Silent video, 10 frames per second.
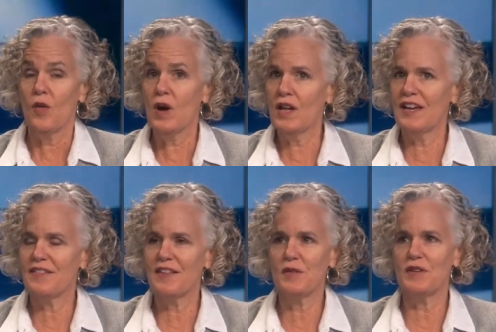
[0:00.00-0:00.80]
Well, I
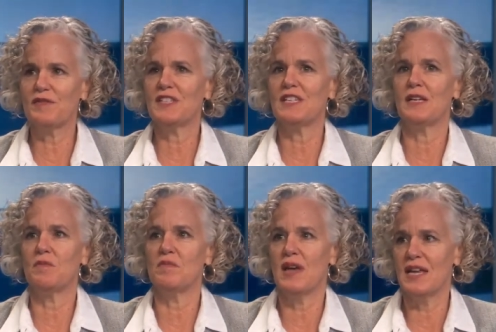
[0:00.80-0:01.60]
think we've
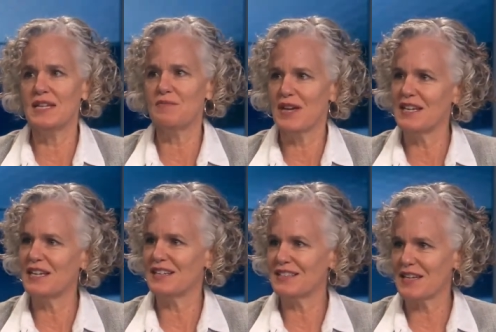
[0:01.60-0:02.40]
seen many,
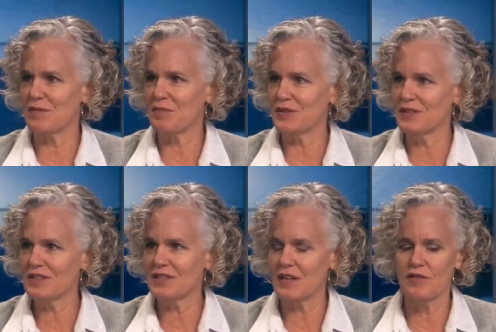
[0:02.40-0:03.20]
many
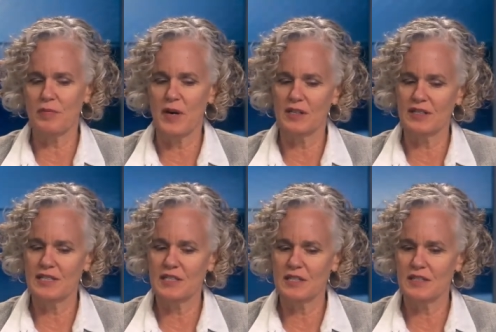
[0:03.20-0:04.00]
examples of
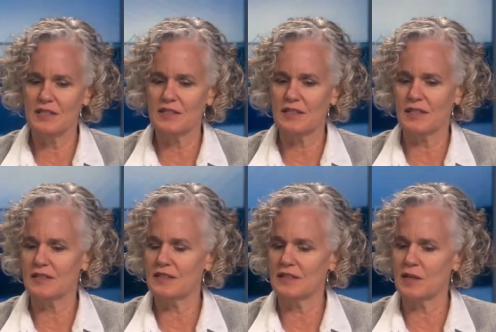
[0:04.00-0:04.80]
politicians
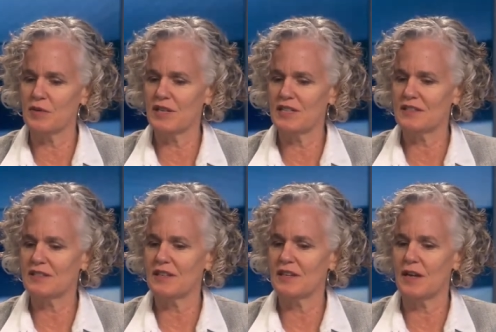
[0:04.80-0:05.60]
and
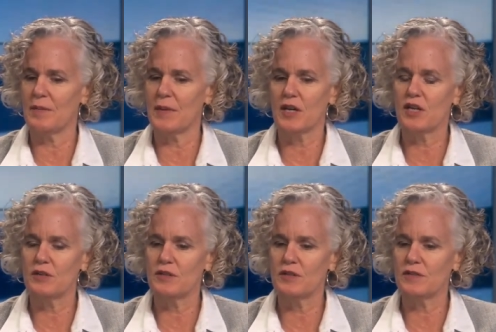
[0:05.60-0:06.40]
celebrities
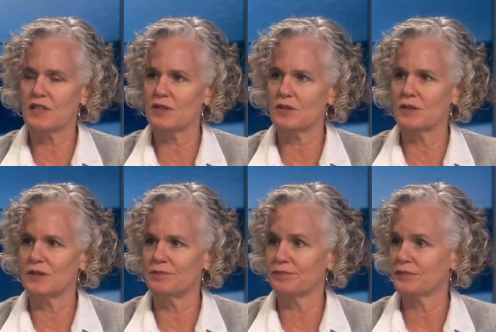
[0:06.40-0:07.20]
accused of
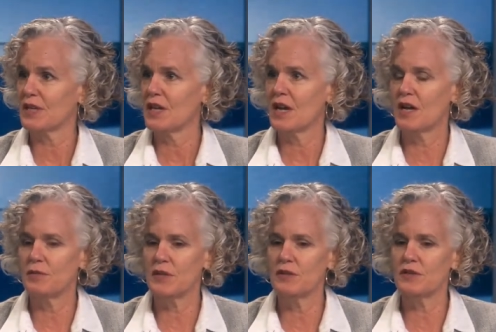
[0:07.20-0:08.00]
sexual
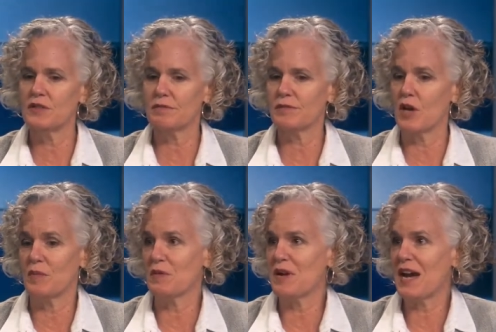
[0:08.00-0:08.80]
abuse
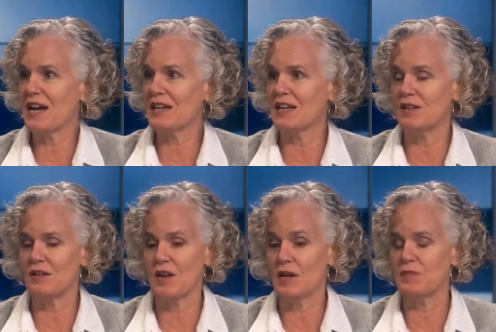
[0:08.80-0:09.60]
coming back
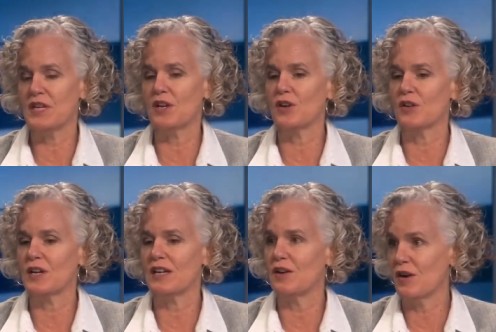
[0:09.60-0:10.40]
and not being hurt
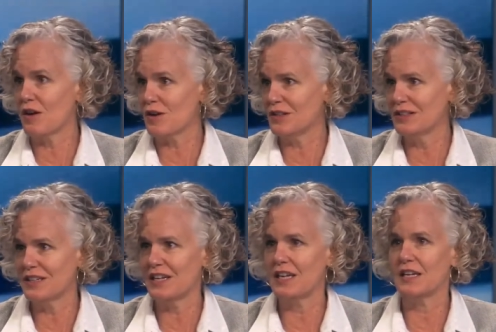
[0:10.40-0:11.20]
at all.
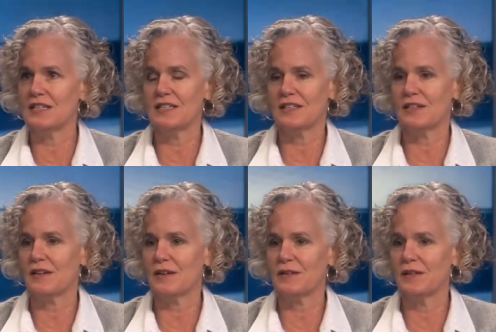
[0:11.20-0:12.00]
And
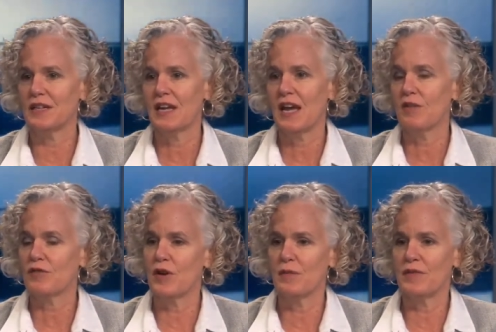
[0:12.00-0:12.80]

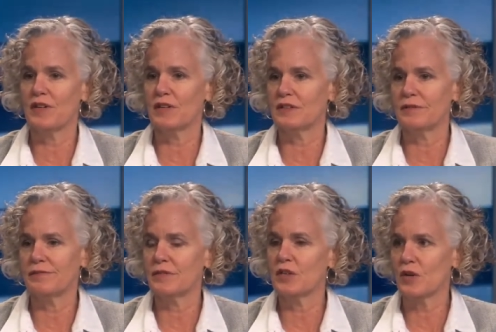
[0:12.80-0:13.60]
from the
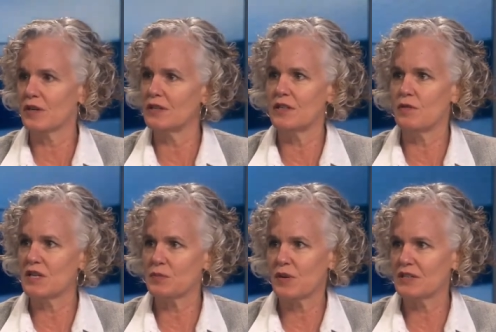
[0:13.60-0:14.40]
current
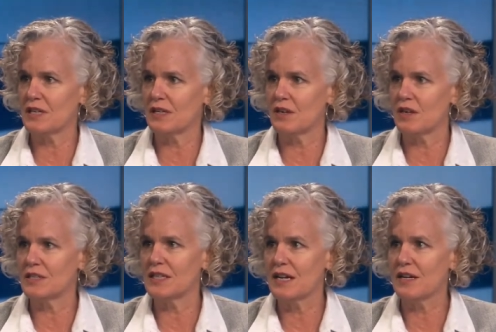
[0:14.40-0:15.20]
U.S. president
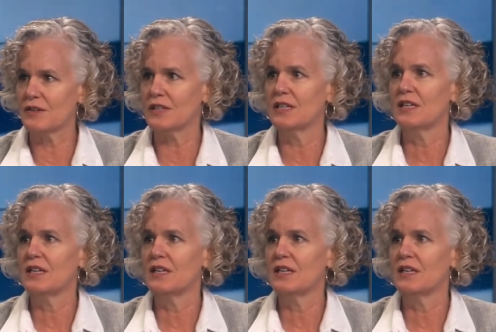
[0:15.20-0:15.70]
on down.